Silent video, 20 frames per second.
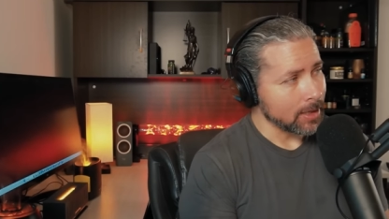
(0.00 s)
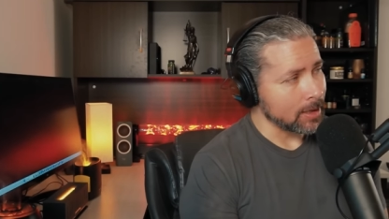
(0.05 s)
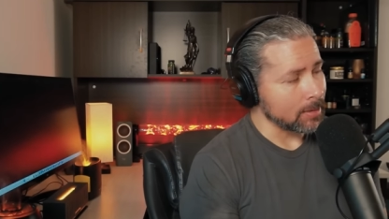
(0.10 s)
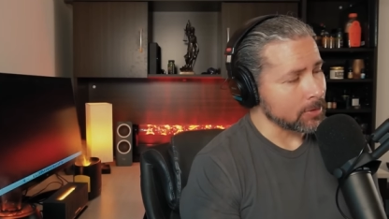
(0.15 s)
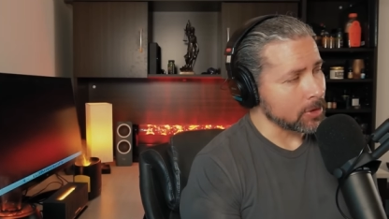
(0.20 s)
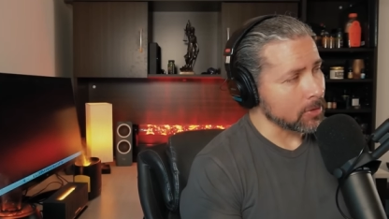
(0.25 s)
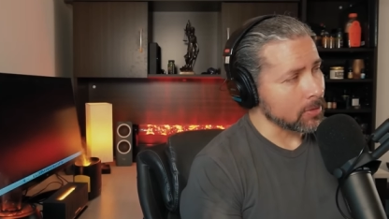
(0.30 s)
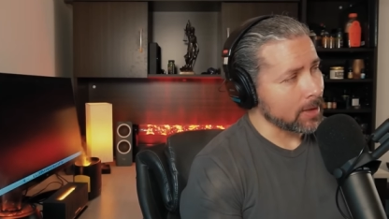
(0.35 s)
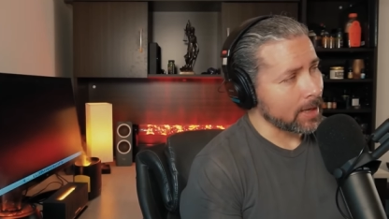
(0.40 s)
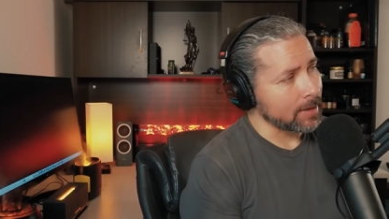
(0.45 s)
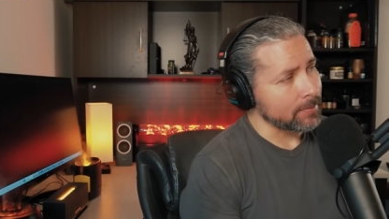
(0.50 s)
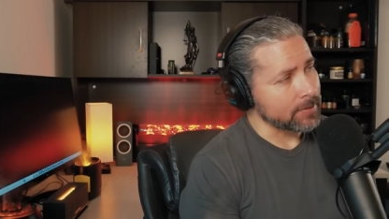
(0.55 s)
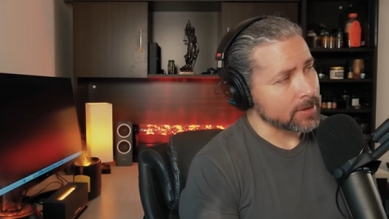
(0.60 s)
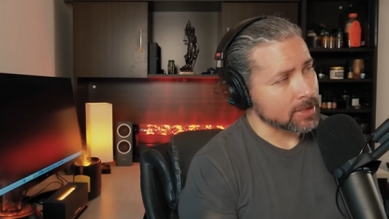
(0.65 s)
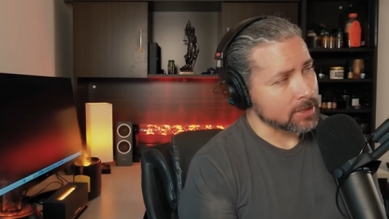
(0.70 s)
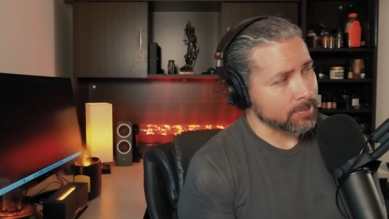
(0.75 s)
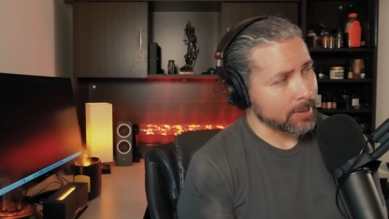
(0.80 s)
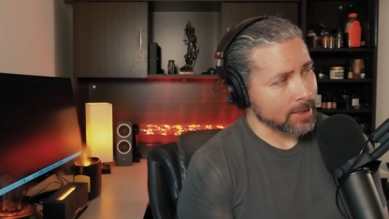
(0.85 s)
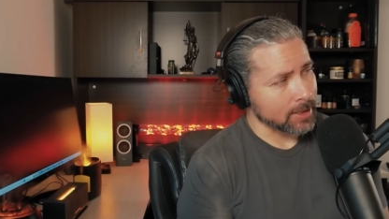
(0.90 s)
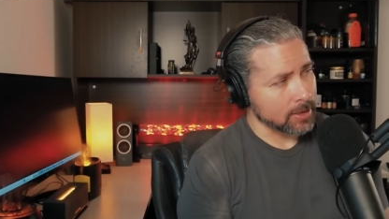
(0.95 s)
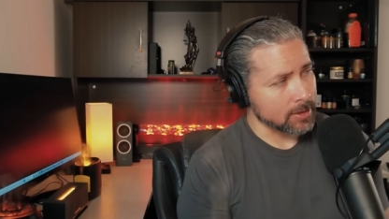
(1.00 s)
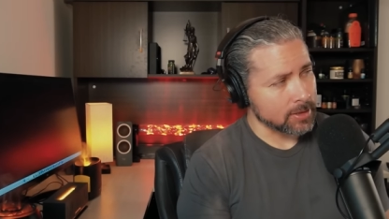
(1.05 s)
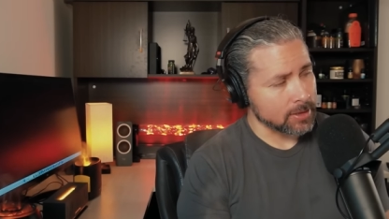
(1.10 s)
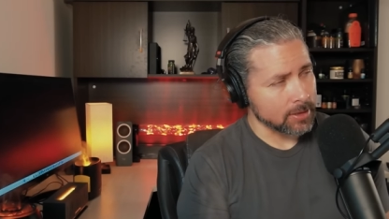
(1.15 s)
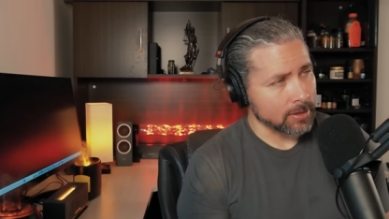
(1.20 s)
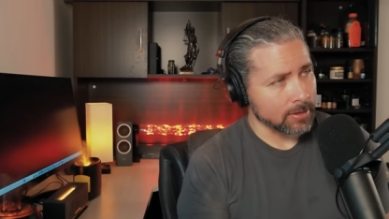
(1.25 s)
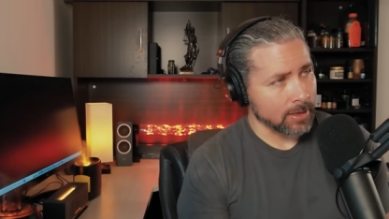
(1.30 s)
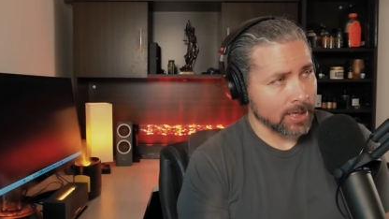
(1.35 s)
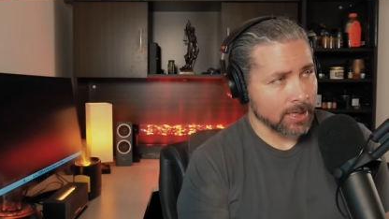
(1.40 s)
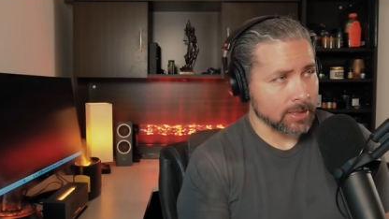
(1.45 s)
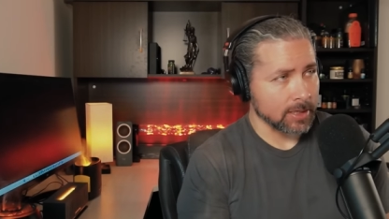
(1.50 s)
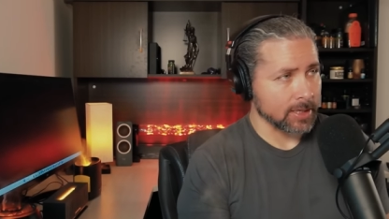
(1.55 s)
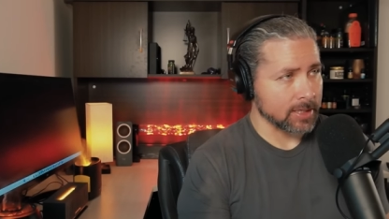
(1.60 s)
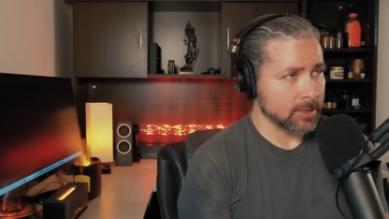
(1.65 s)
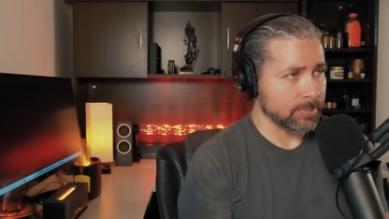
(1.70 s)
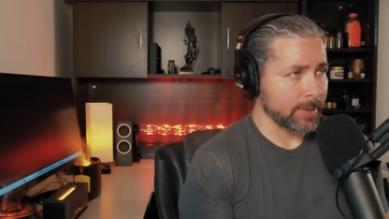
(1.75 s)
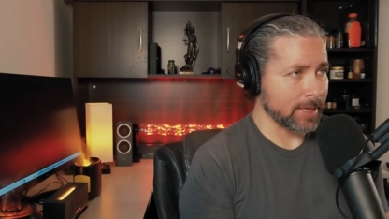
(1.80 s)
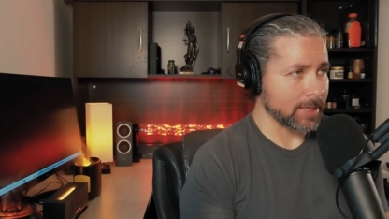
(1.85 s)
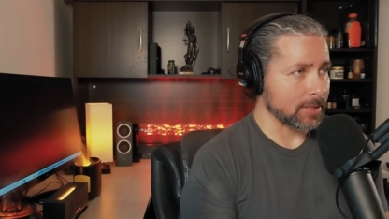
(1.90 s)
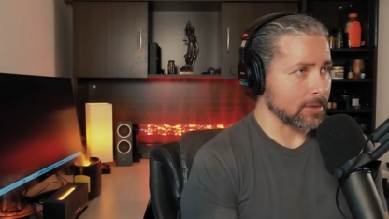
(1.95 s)
your life expectancy, you're not
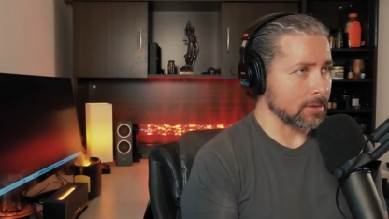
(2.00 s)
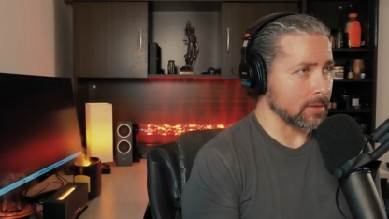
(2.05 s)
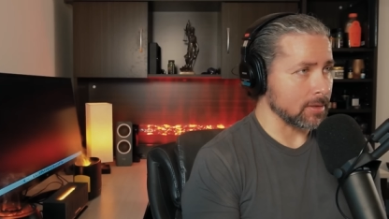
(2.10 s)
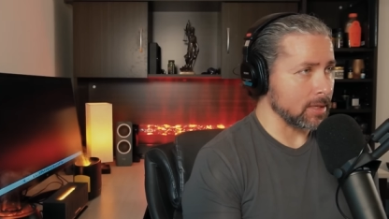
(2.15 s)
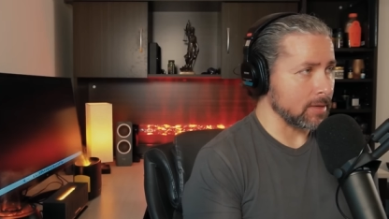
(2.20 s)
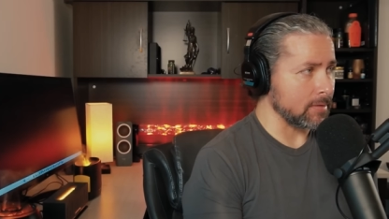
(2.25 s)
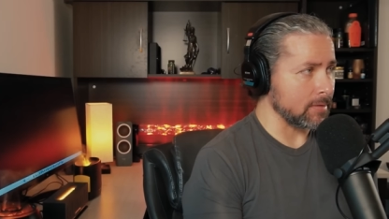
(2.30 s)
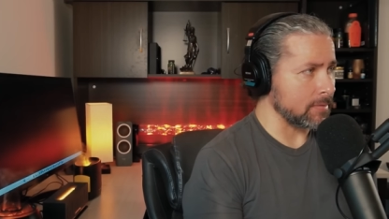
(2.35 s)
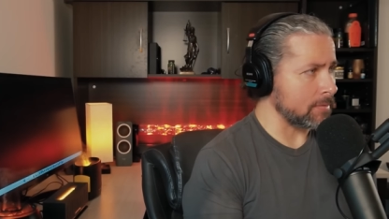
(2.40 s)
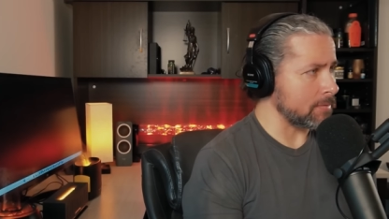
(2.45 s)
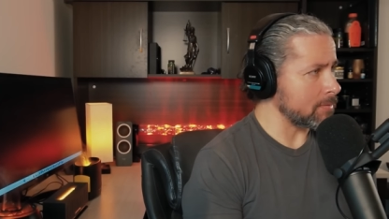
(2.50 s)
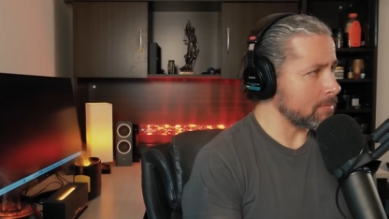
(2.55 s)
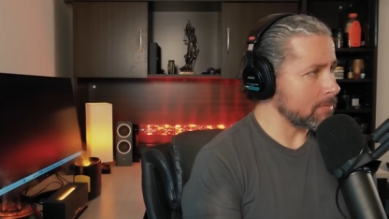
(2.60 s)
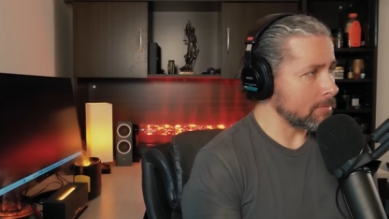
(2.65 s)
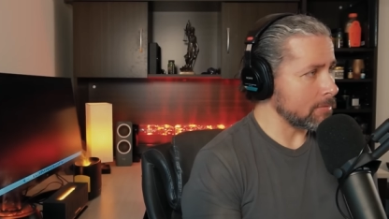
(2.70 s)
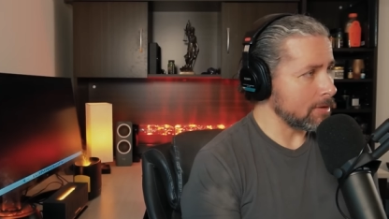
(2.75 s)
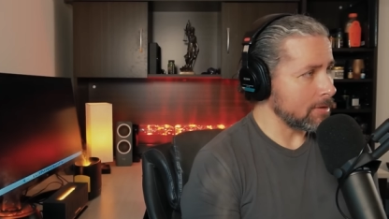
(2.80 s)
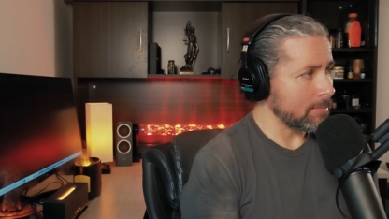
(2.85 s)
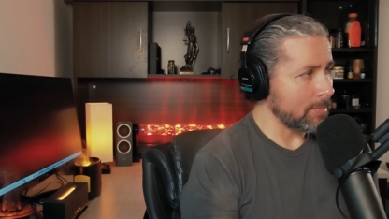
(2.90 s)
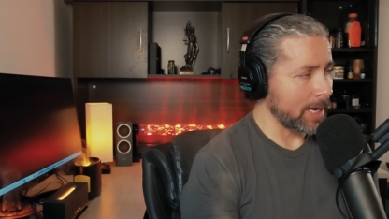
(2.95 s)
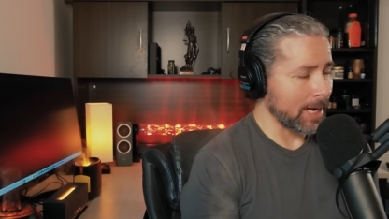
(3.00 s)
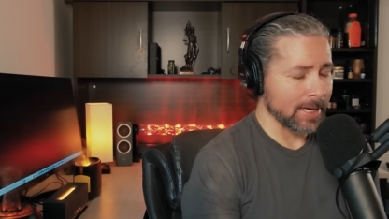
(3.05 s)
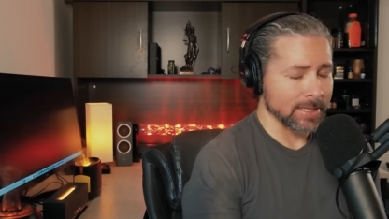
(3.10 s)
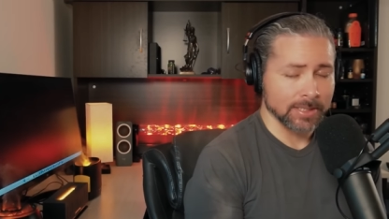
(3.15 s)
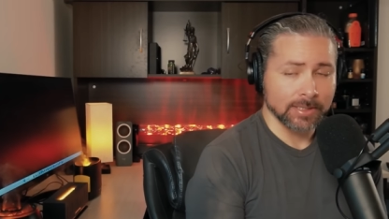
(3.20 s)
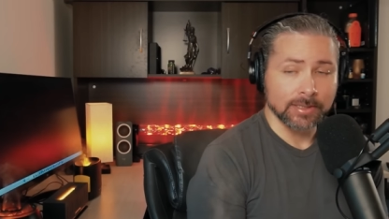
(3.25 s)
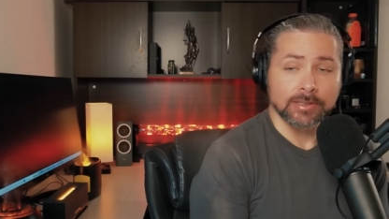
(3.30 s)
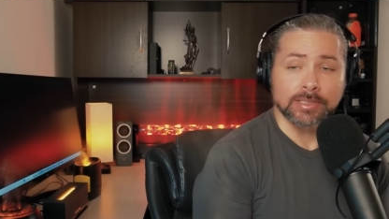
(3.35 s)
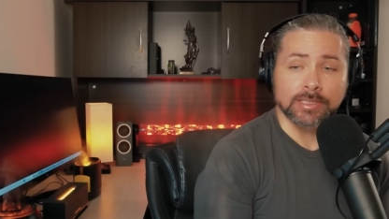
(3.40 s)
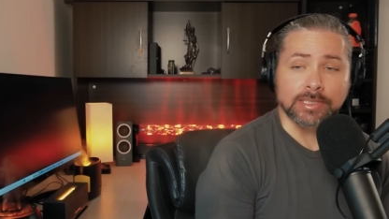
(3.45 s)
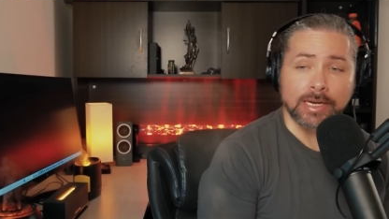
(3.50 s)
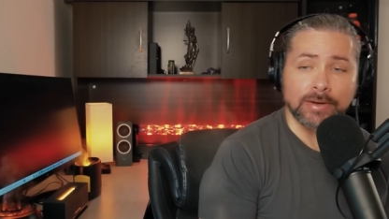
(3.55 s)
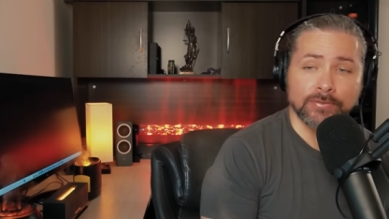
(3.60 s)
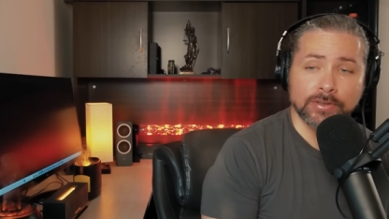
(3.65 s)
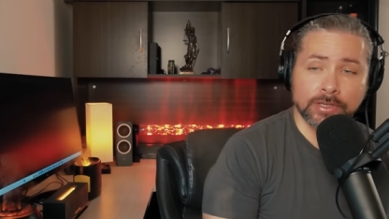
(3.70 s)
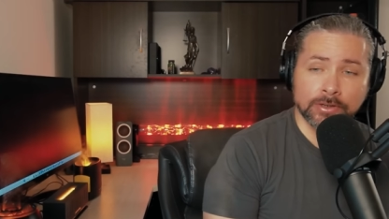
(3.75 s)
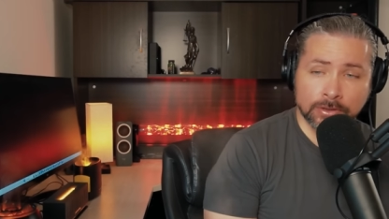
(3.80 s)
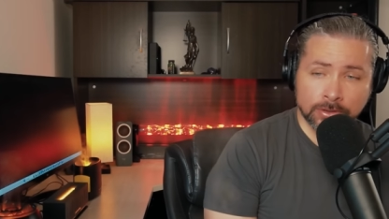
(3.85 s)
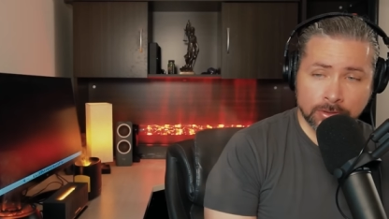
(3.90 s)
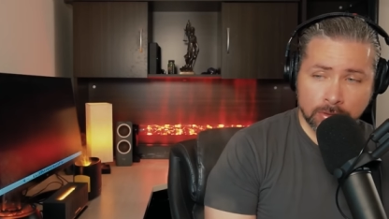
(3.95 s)
expected to live past
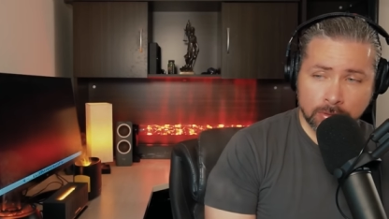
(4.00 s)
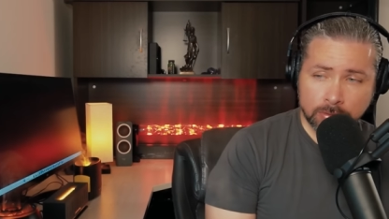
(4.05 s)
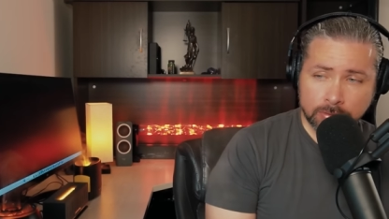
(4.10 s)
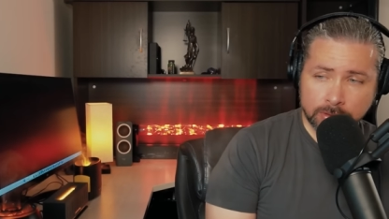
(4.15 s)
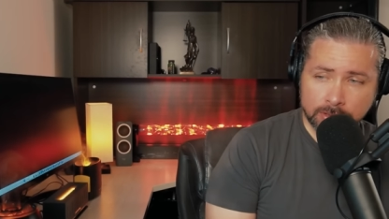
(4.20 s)
seven years old.